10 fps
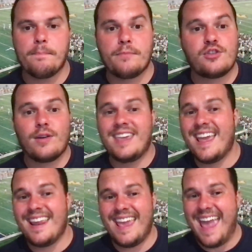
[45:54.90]
So
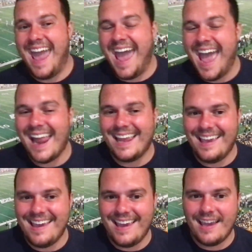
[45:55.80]
again, had
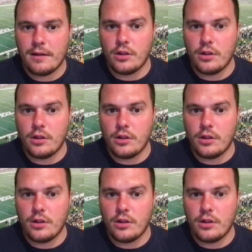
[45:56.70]
he